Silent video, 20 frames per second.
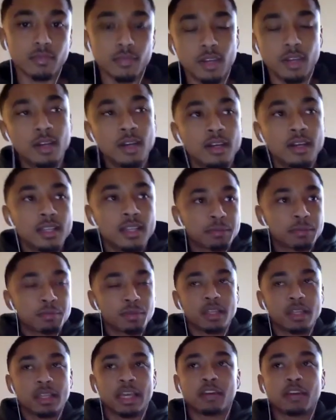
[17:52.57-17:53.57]

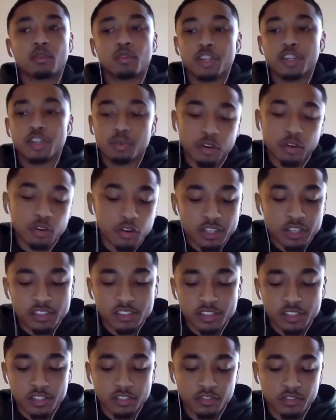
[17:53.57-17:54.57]
like when you're recording
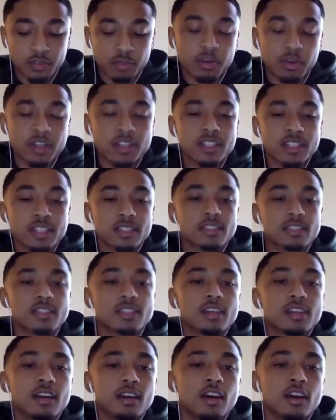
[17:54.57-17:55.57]
songs for a project,
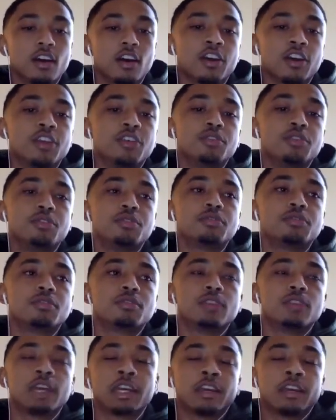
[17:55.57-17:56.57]
are you
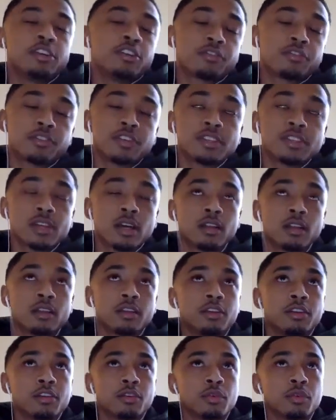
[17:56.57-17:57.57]
like and you're freestyling
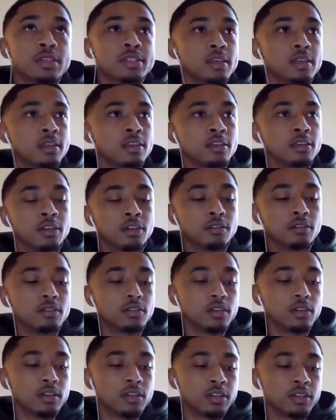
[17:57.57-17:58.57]
and you're once and
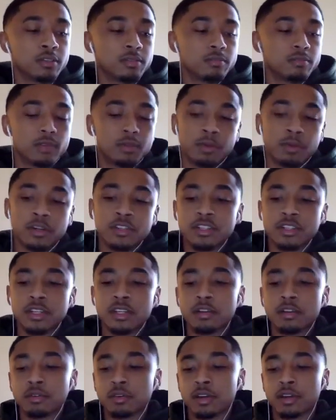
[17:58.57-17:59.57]
you're punching
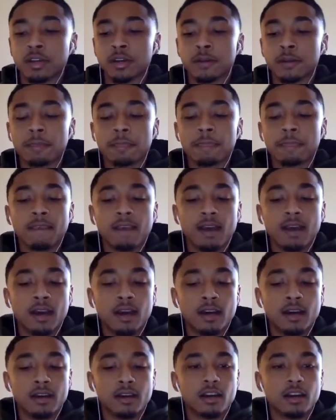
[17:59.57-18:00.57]
in and whatnot.
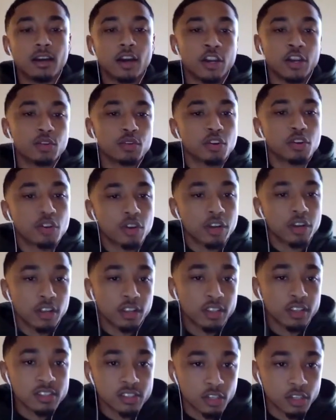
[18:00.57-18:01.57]
Are you recording all
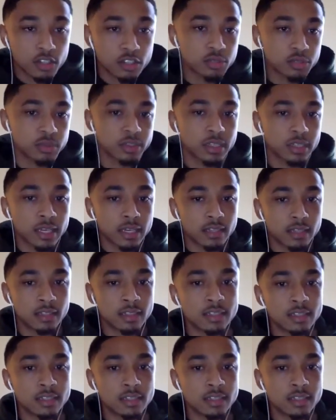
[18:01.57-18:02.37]
these songs with like the